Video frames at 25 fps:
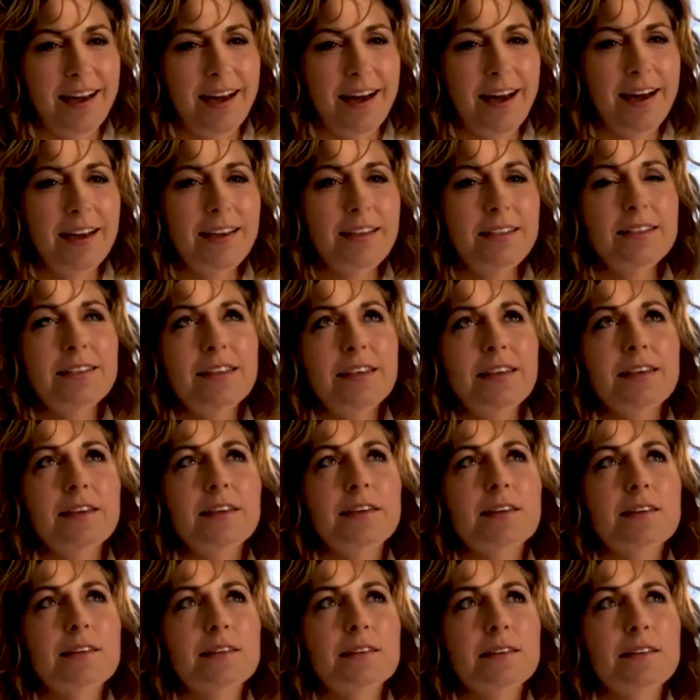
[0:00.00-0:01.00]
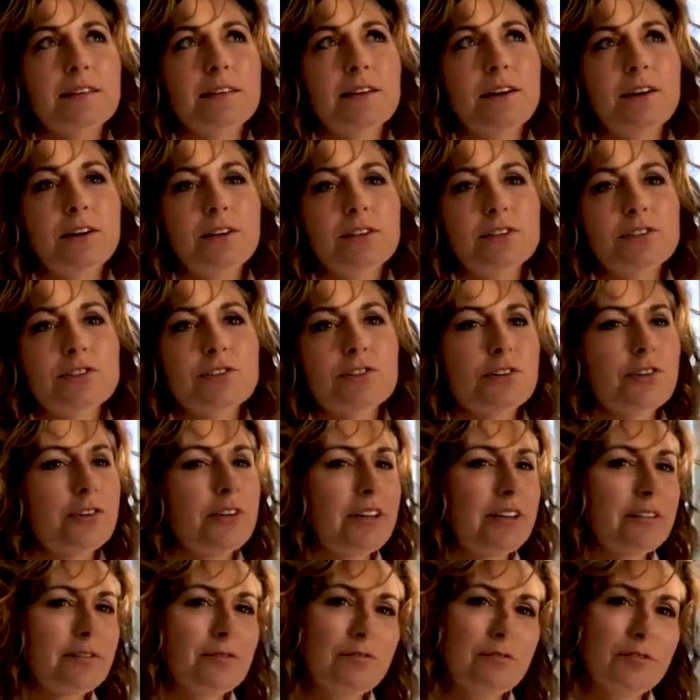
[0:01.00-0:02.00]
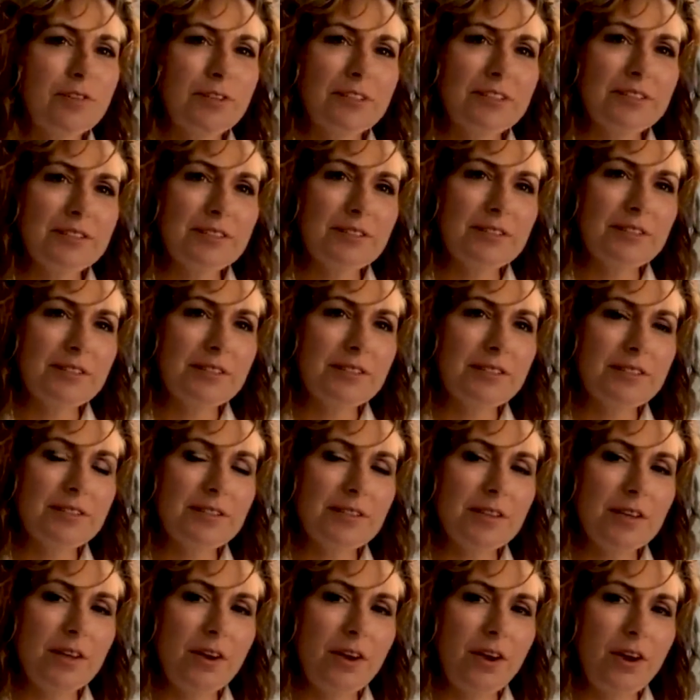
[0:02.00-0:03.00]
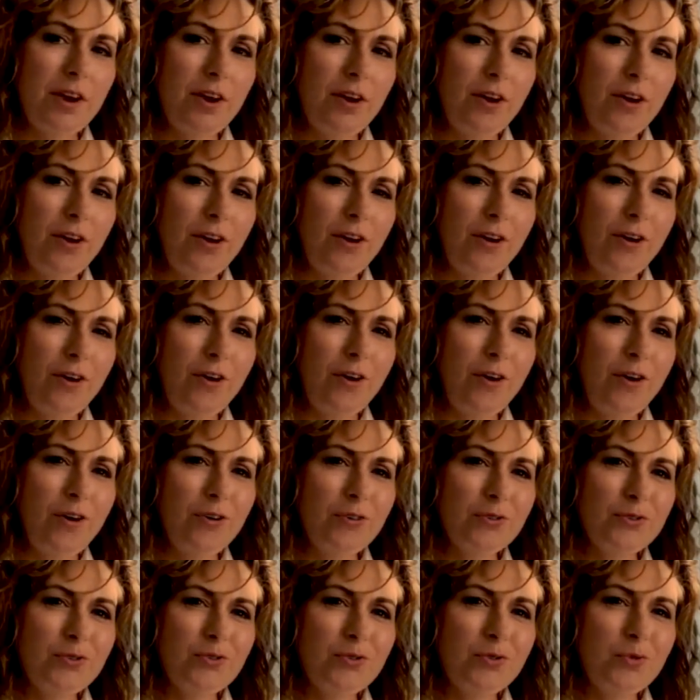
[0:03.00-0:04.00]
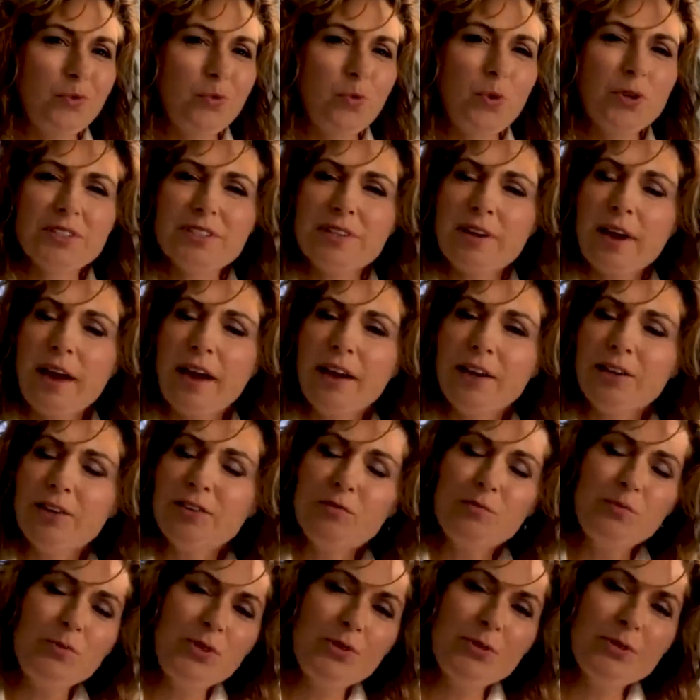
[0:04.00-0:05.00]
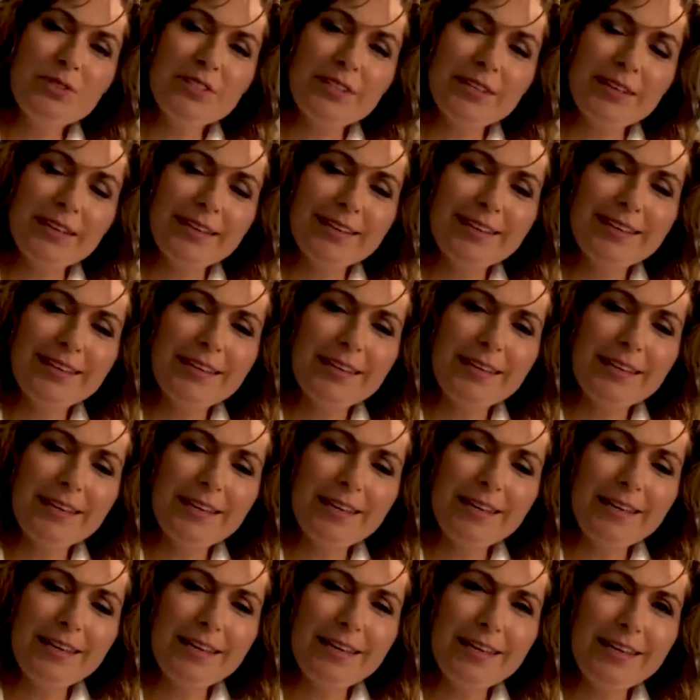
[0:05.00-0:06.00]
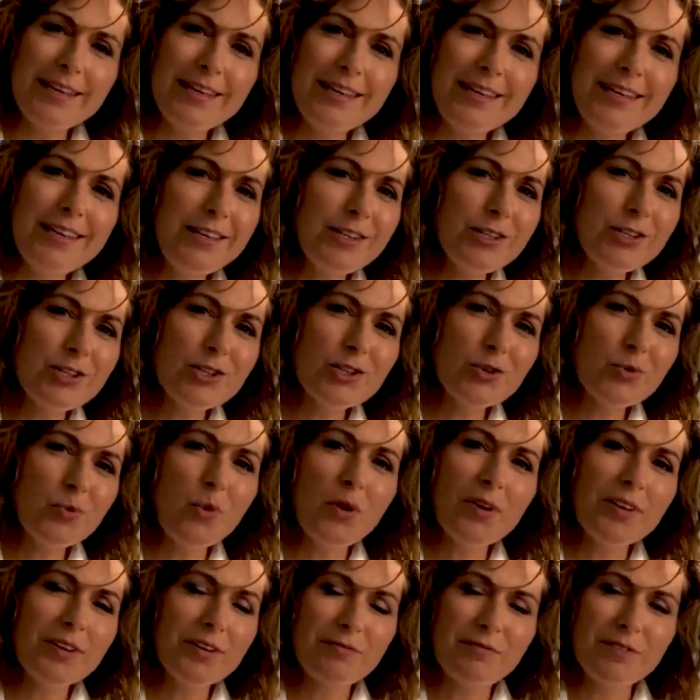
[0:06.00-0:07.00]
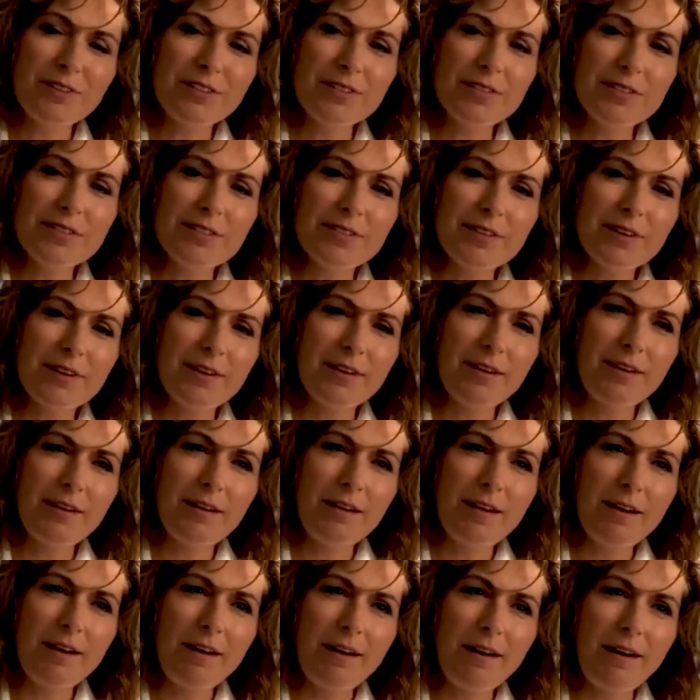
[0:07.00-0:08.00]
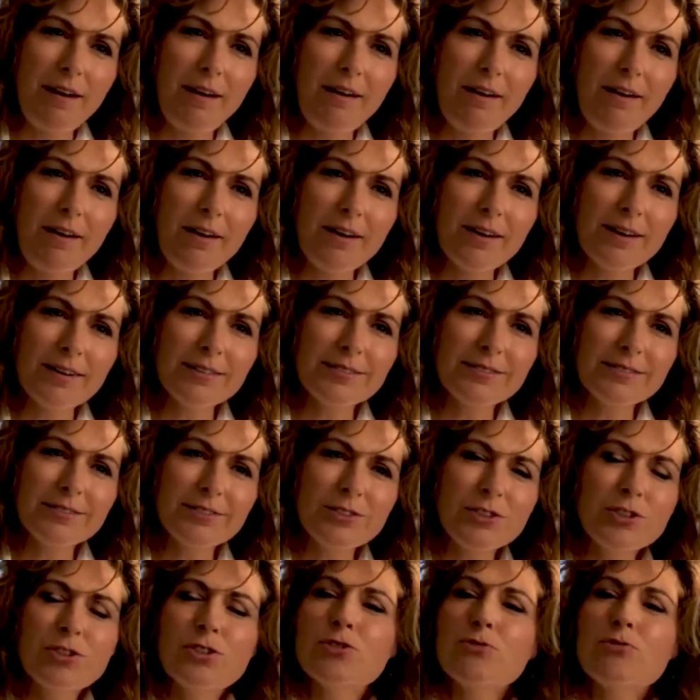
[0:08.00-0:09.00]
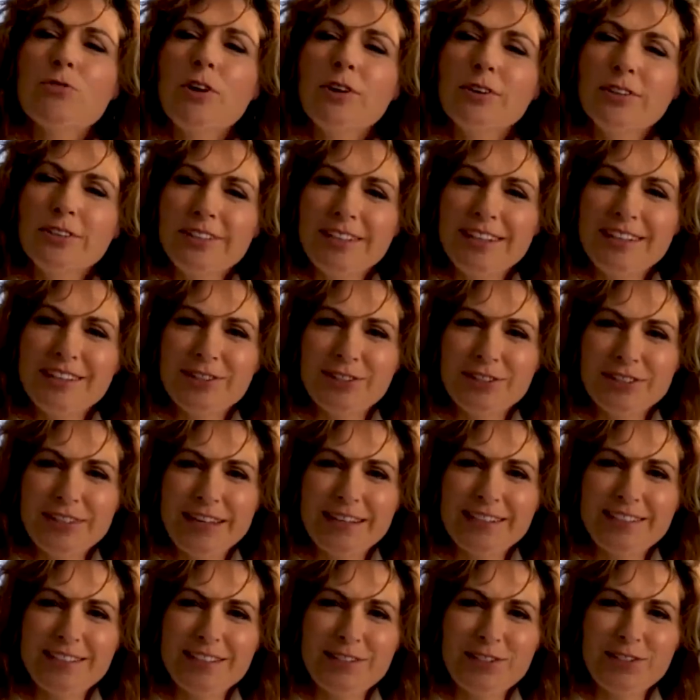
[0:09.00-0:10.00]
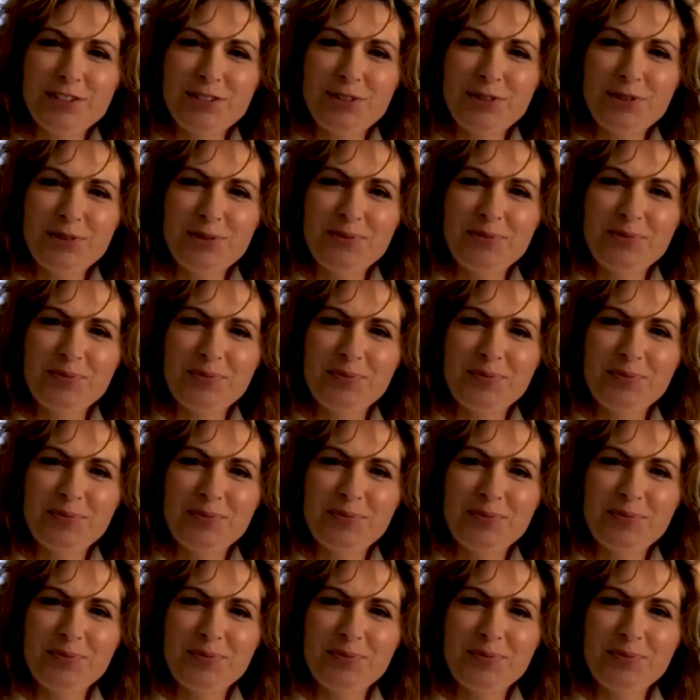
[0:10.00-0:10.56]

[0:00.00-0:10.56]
I think culture influences on what kind of music each one of us are strongly connected to.